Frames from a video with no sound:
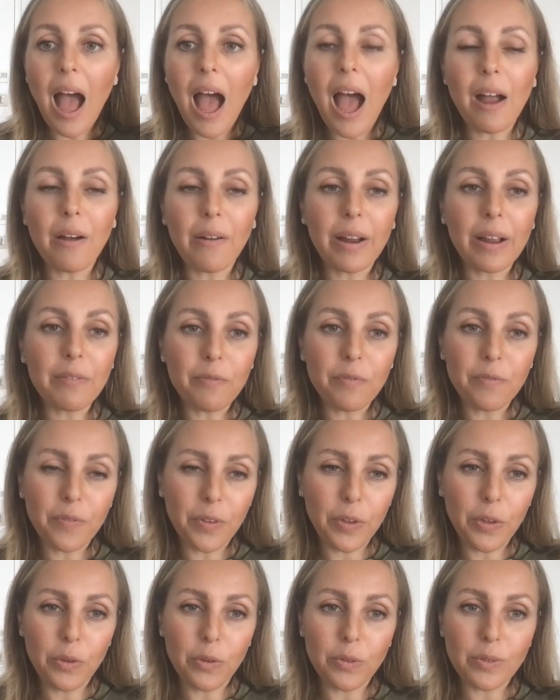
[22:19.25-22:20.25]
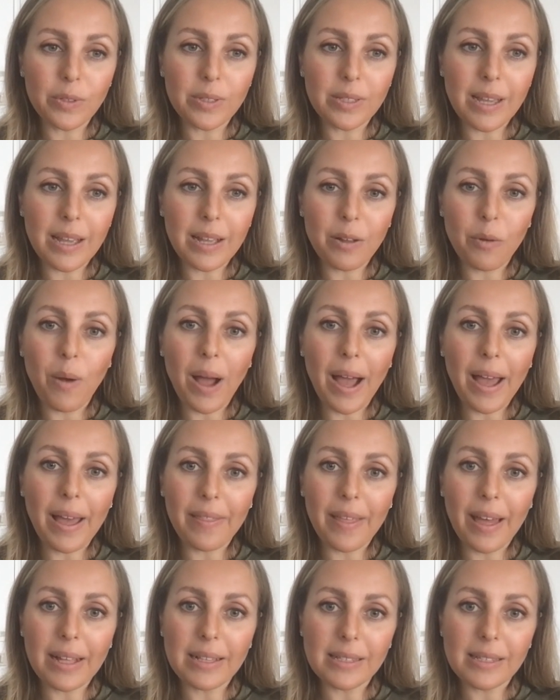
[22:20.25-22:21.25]
are infused in a way
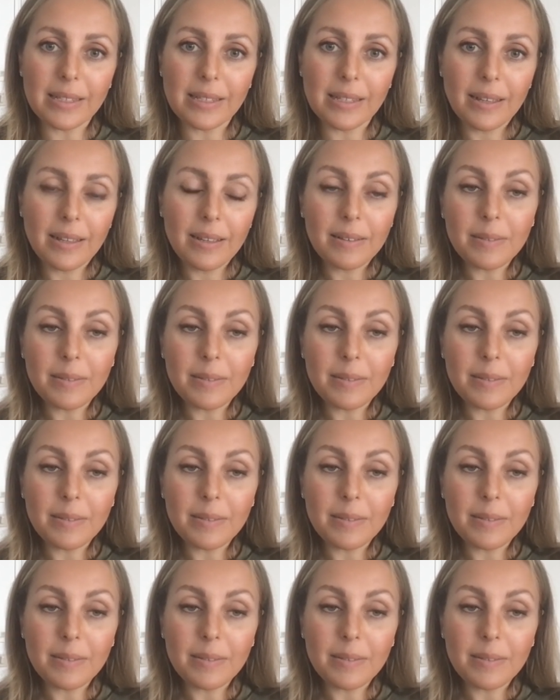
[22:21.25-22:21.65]
that's